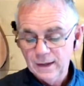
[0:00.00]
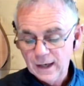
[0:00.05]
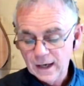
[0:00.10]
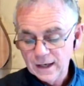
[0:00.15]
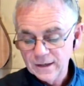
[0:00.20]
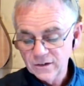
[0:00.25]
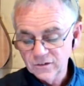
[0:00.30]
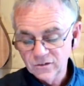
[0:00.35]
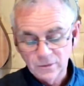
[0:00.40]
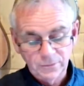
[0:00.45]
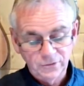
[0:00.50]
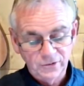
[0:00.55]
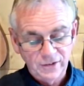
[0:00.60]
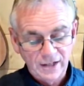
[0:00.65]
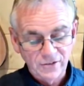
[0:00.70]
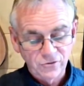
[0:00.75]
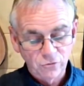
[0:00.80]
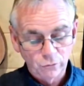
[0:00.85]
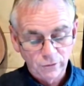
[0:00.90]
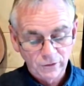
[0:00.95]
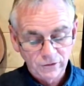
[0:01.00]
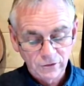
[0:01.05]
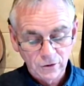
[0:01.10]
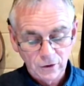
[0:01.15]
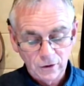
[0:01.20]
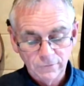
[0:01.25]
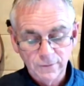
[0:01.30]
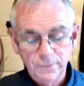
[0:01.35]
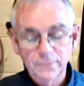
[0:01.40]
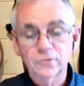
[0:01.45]
and a substantial
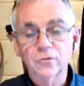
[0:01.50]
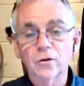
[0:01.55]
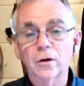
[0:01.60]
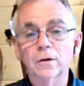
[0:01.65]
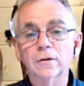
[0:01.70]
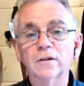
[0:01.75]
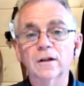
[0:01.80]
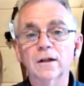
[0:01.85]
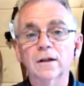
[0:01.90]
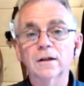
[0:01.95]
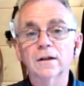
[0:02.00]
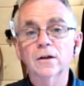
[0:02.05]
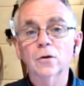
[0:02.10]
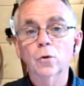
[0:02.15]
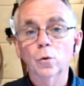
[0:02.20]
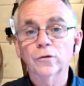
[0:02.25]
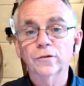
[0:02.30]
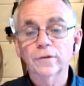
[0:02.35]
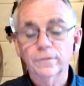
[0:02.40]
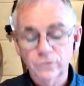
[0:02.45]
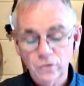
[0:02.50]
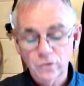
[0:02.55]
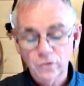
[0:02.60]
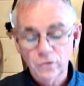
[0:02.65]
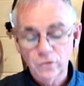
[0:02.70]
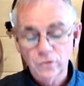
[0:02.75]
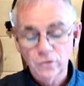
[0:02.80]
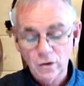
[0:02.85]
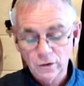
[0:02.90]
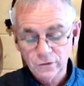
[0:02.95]
risk of obstructing the course
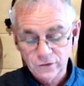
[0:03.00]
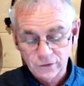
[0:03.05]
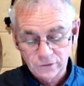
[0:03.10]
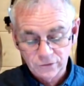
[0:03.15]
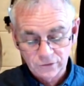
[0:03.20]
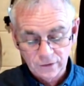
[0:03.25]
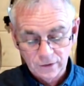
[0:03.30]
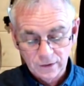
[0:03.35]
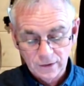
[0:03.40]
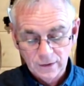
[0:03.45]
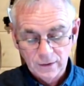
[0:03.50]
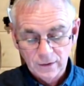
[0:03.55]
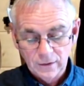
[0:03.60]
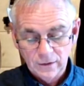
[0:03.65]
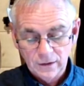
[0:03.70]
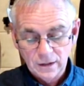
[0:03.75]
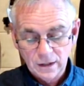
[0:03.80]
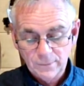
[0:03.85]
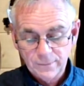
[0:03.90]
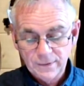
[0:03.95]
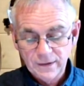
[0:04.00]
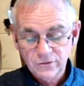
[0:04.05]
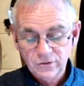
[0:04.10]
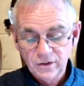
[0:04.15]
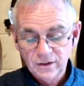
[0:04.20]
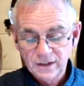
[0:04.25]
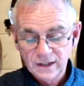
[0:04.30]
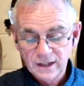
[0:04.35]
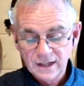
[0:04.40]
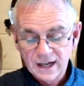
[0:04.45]
of justice. He
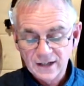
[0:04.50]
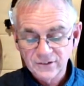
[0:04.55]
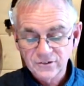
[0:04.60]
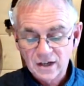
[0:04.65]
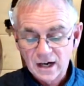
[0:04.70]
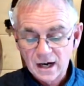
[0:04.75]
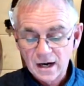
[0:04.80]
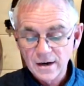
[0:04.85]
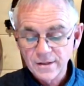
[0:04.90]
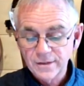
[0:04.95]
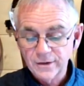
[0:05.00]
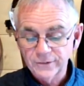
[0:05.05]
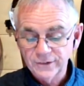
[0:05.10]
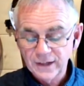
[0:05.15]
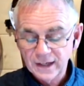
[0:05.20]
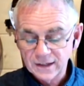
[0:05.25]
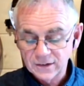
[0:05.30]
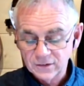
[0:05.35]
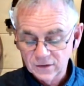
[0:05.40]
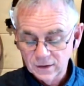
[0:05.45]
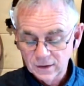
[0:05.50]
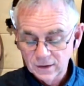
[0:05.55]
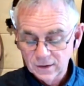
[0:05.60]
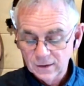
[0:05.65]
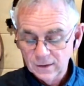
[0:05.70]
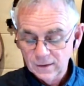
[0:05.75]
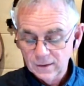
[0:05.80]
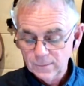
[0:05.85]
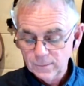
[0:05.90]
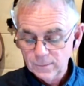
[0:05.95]
appears today as Arthur Knight,
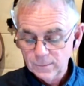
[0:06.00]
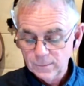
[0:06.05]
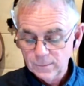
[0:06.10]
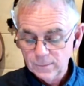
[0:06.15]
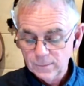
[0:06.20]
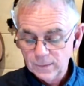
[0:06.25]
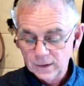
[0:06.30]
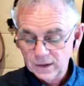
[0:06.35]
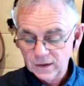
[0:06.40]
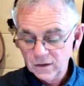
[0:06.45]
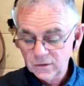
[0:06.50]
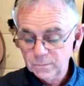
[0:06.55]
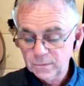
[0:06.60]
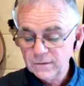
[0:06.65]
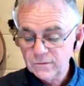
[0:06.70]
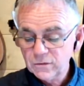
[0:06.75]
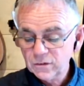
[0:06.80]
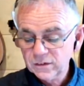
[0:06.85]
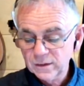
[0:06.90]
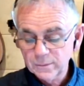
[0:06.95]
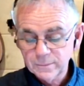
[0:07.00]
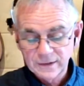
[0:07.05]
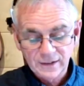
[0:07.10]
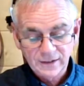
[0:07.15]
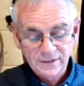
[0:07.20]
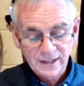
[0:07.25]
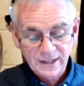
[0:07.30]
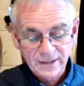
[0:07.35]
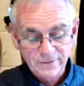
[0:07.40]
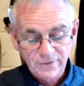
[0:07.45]
but has previously
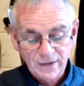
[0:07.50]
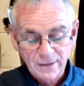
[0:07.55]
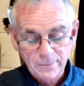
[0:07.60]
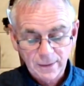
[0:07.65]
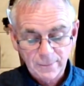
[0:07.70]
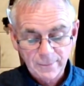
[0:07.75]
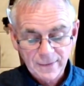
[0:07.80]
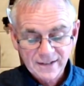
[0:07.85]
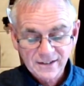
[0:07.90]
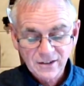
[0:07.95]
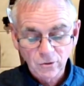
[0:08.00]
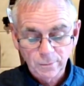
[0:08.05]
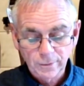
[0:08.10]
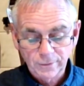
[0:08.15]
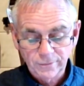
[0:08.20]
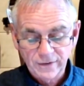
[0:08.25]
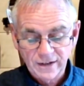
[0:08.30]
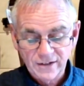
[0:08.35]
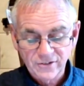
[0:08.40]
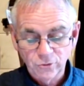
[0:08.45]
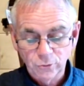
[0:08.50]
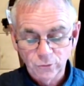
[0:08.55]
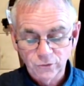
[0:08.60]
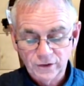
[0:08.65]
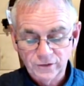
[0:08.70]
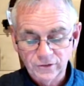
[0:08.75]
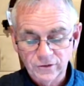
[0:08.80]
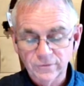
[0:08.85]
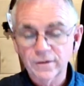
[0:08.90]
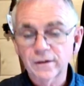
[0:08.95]
been identified by medical
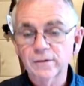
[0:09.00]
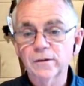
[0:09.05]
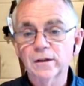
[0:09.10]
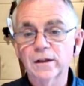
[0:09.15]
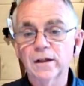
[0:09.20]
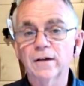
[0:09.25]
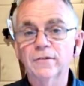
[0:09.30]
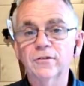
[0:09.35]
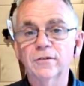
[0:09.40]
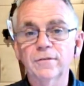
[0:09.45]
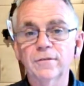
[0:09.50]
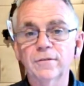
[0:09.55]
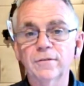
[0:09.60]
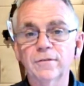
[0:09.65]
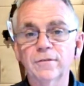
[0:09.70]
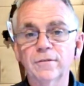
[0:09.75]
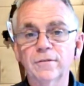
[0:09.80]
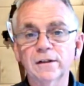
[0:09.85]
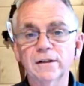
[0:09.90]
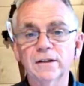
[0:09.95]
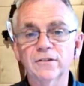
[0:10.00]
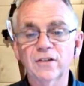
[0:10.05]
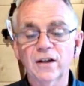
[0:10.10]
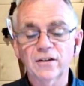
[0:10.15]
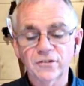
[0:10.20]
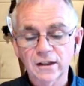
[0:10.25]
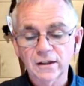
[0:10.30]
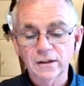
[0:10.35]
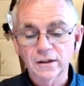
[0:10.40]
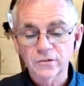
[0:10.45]
professionals and civilians
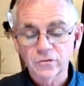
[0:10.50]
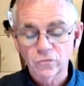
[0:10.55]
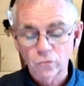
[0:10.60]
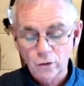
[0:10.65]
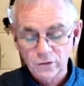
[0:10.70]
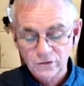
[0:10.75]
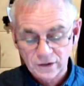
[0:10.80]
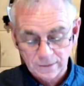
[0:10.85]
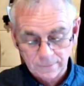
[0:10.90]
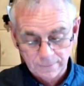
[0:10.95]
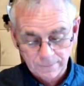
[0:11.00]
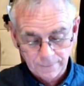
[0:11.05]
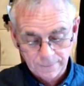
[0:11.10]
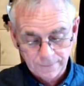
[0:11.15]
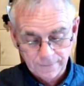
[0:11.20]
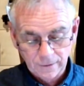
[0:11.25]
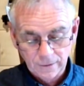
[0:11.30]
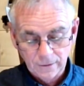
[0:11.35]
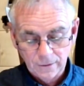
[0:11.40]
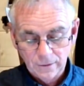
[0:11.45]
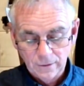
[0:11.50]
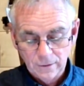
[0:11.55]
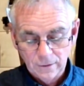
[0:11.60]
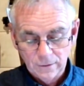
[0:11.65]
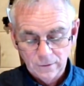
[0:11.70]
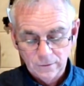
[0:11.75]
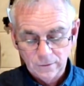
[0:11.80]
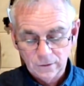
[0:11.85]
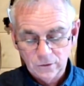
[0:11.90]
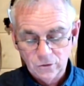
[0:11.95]
as Nicholas Rossi. The
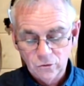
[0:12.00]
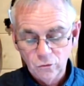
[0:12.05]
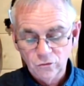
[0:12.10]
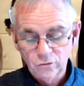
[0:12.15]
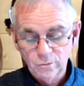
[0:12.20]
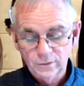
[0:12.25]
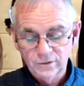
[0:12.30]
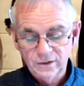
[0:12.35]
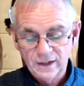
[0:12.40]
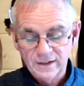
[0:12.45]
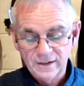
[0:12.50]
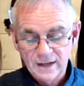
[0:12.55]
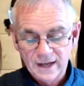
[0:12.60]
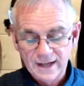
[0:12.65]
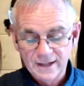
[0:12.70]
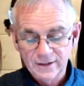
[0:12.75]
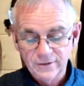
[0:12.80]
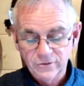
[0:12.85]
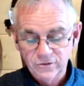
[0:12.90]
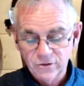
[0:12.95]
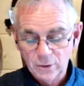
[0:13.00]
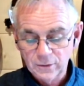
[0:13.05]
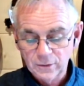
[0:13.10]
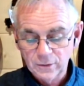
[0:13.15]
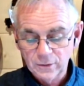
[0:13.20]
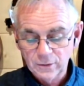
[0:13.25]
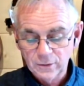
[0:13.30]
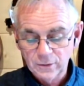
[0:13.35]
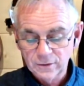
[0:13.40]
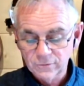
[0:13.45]
accused was then heard
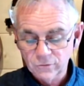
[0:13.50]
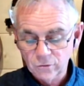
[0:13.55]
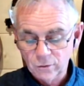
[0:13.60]
shouting